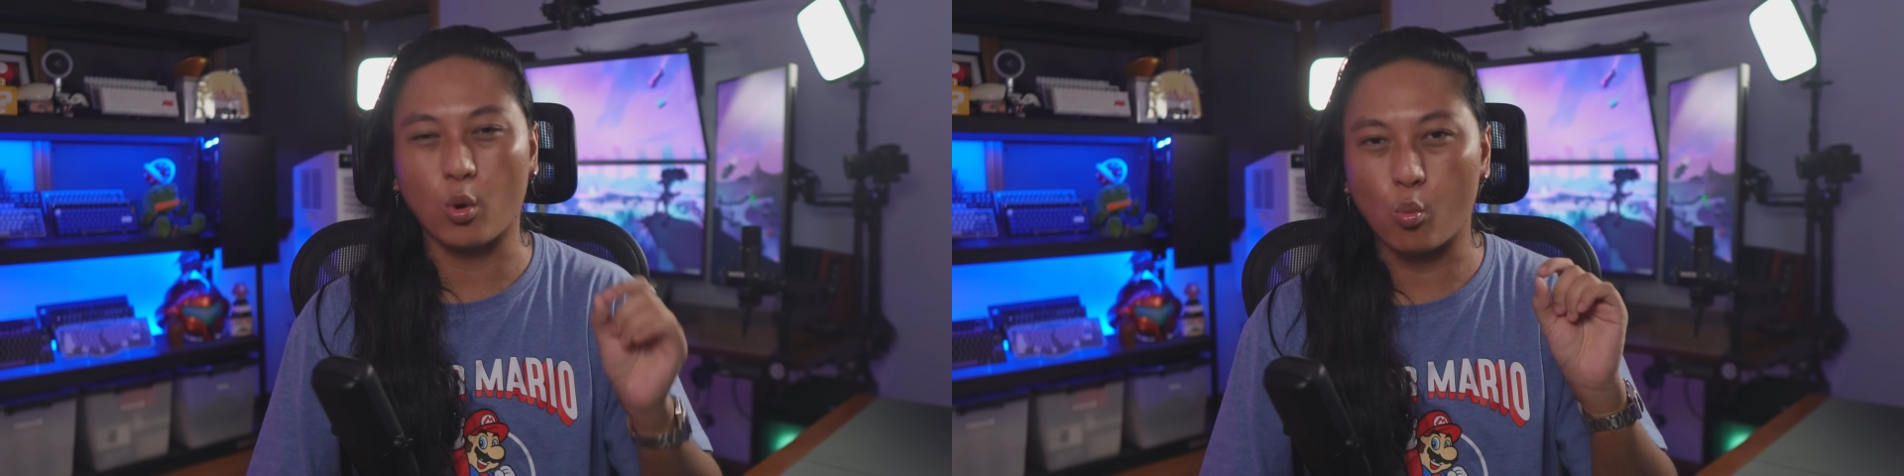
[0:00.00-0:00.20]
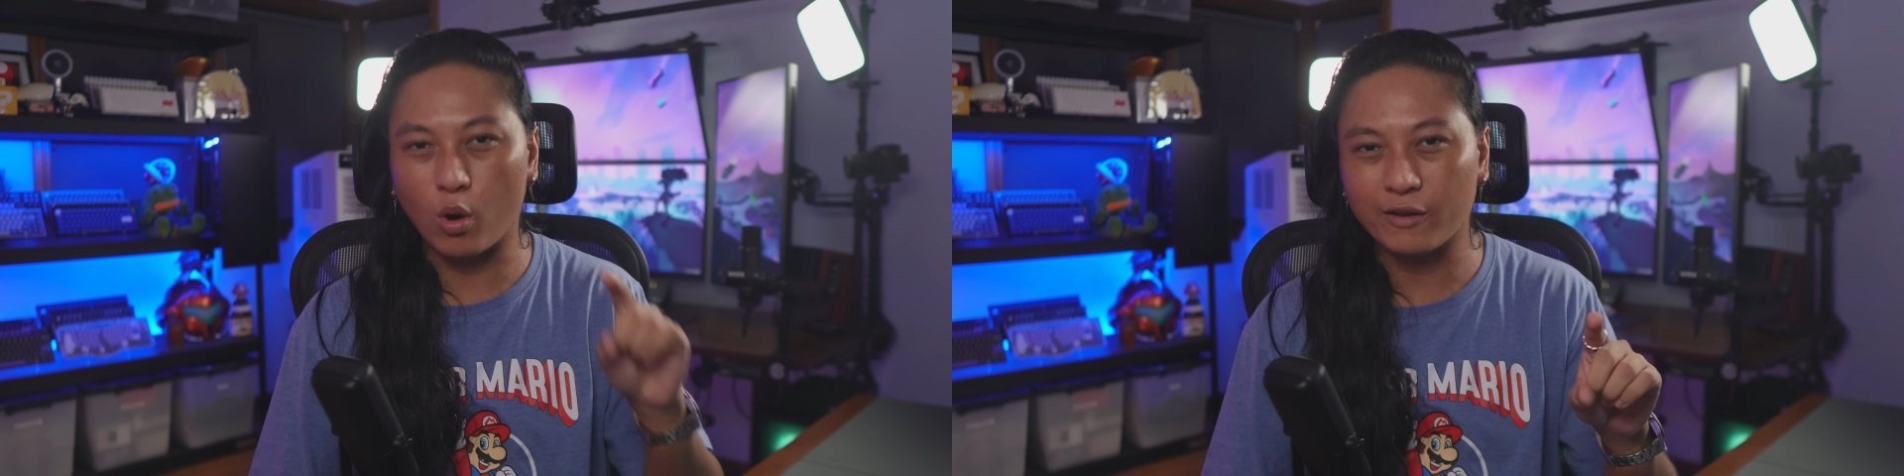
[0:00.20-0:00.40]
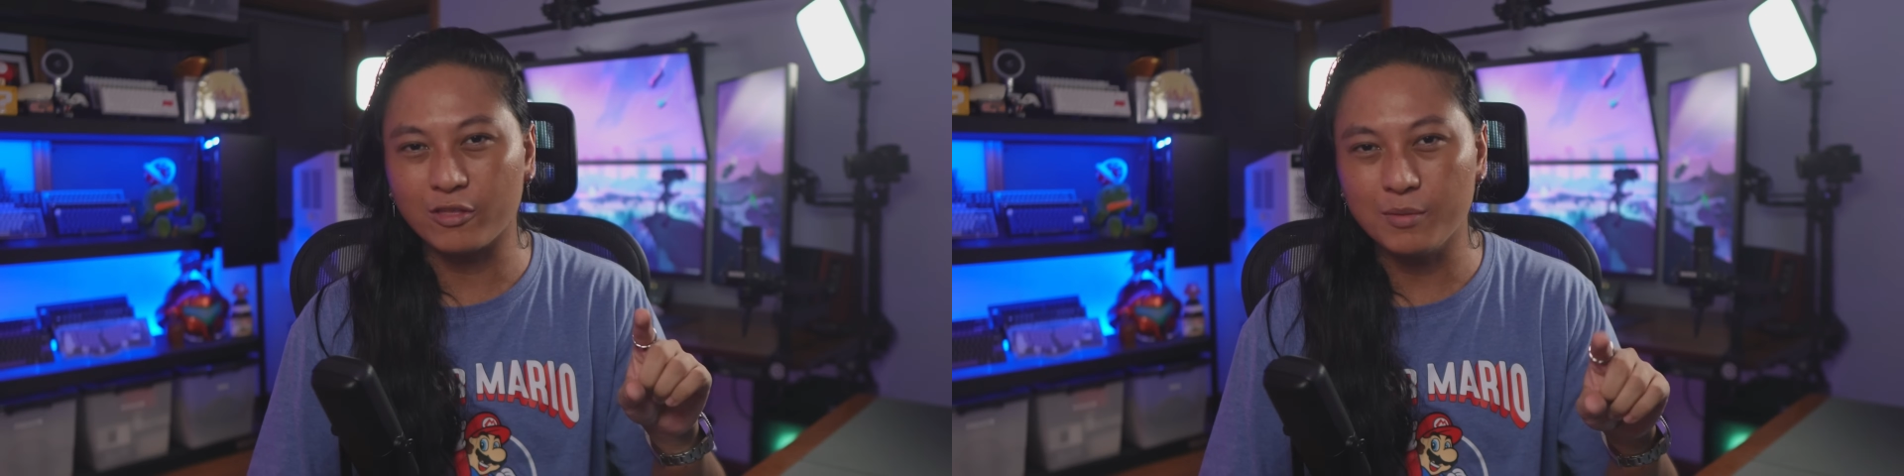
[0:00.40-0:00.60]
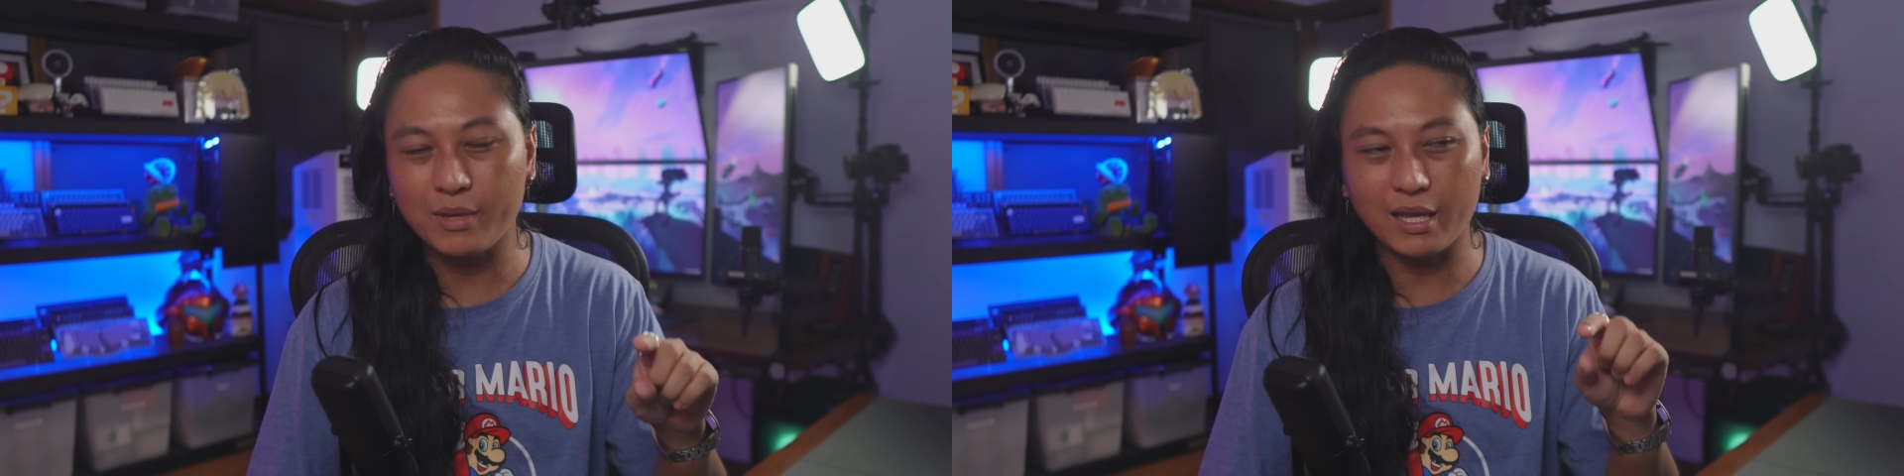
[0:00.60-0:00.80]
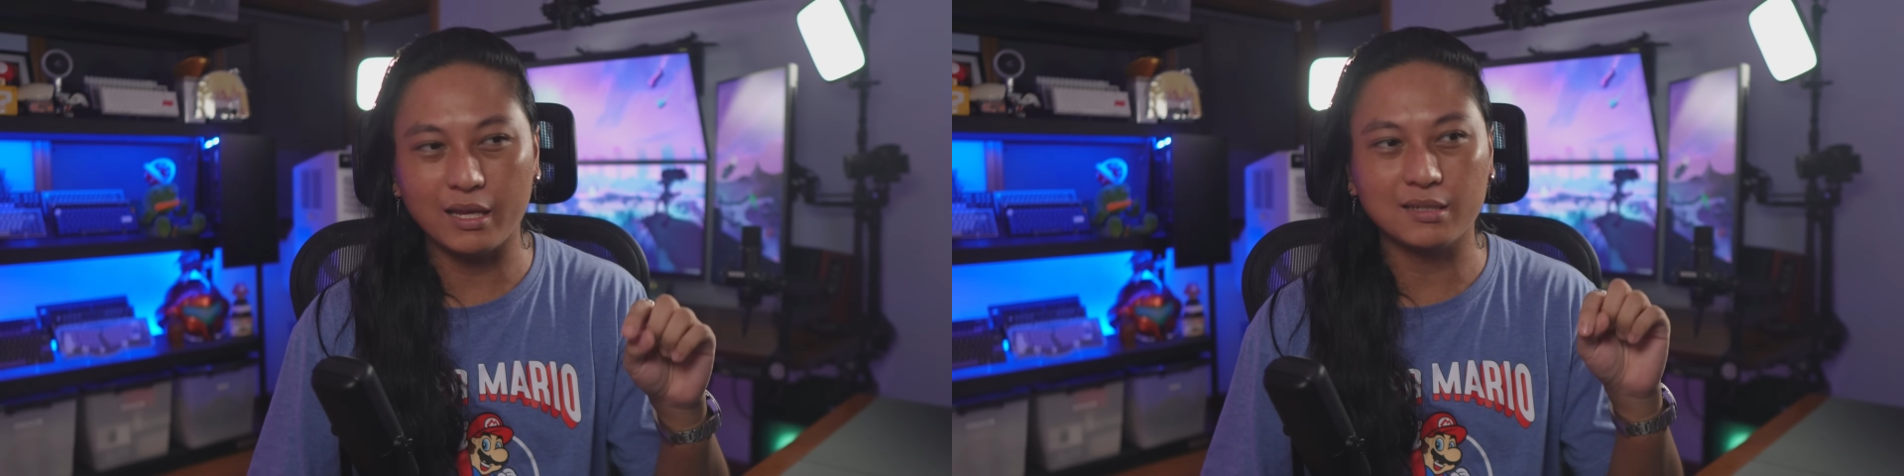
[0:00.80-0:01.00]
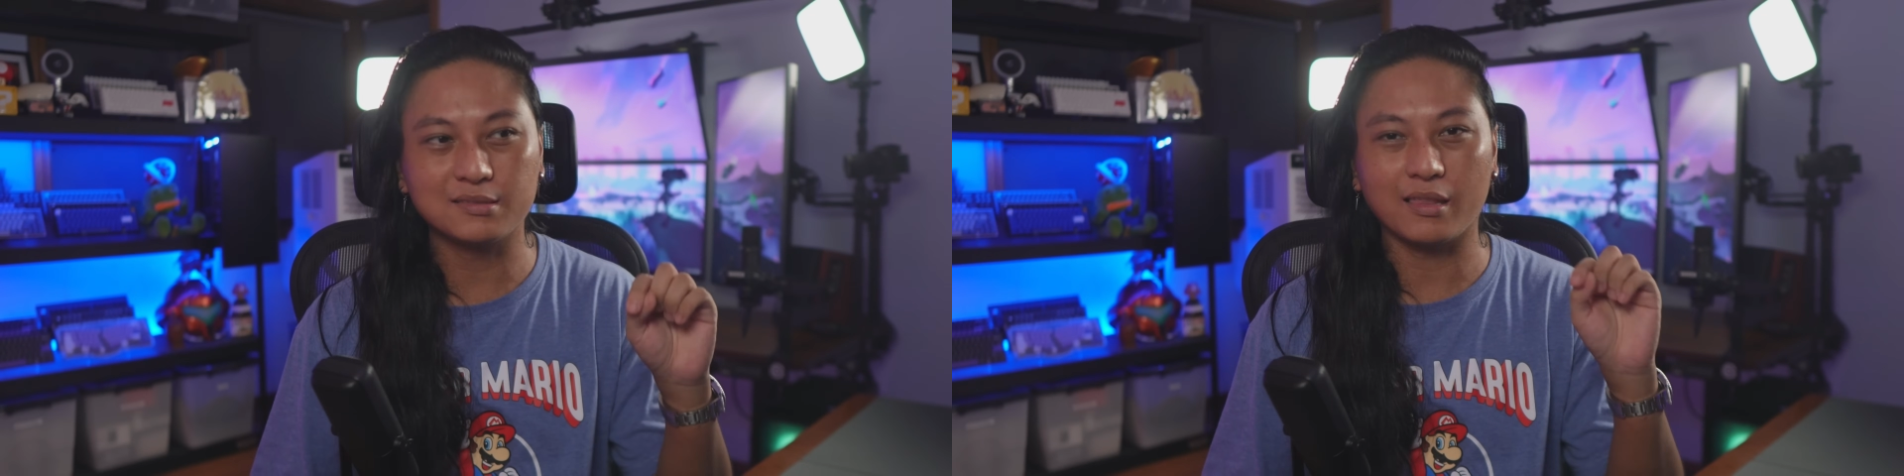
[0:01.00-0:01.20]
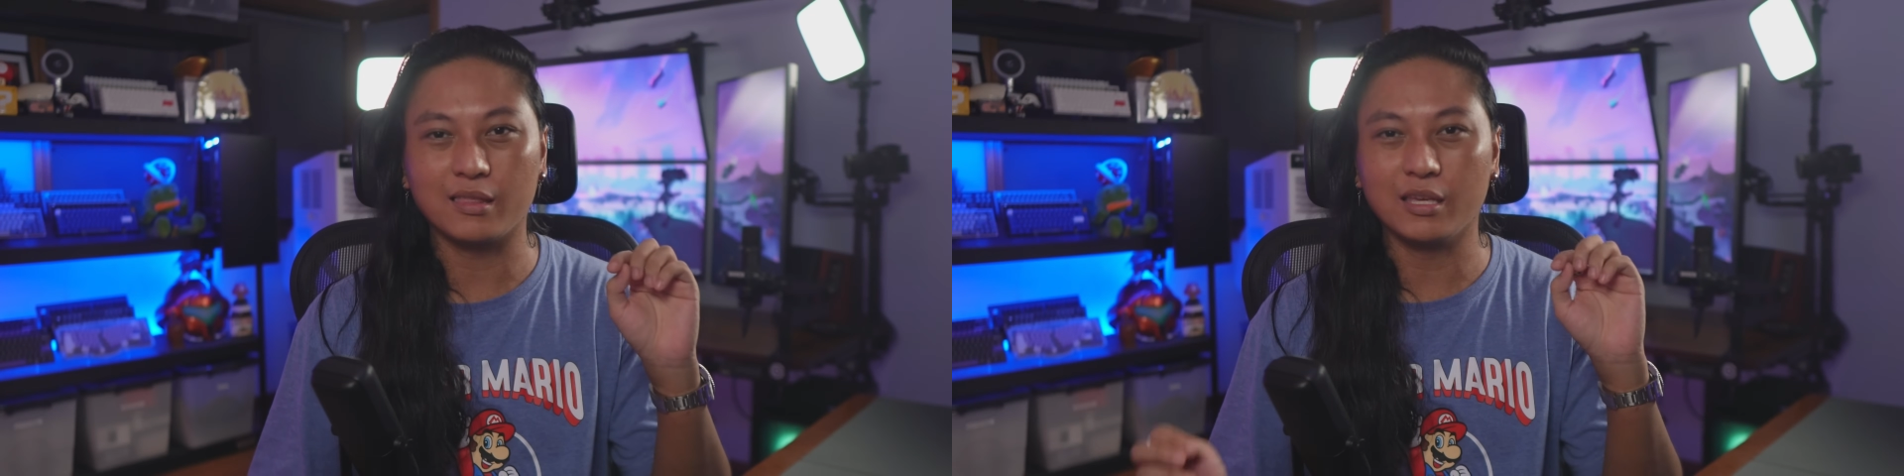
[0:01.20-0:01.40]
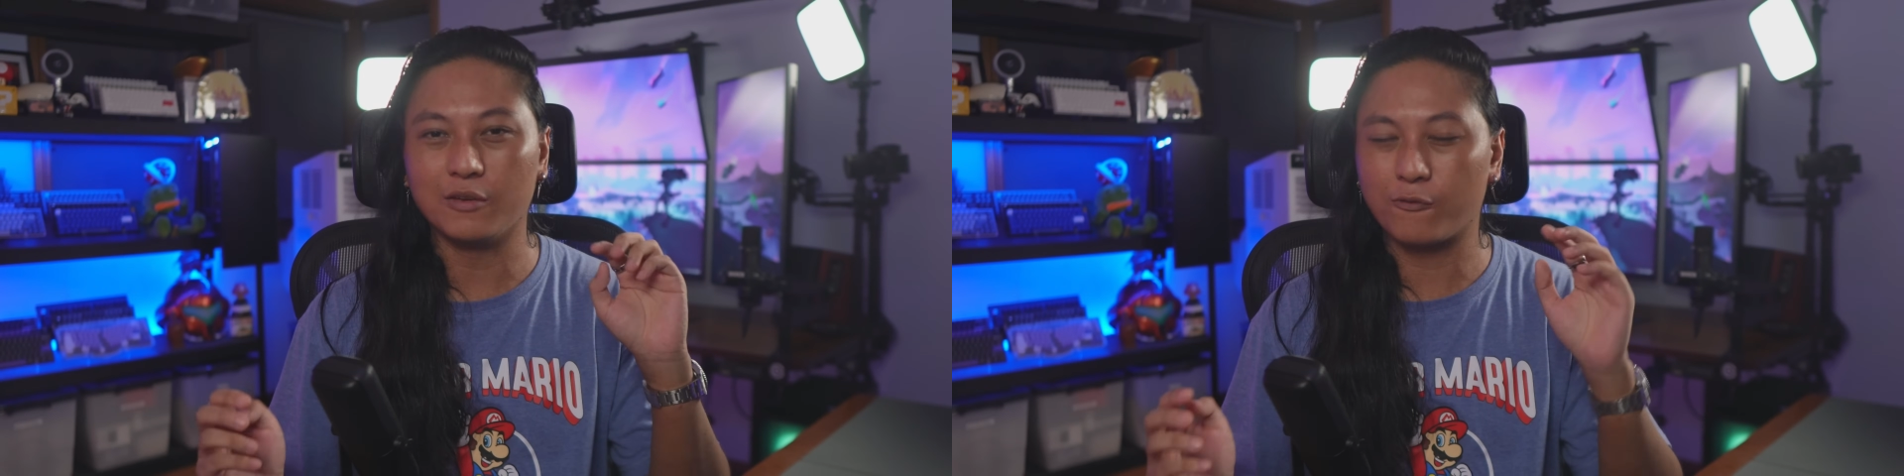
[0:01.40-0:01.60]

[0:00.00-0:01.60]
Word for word: One of them is the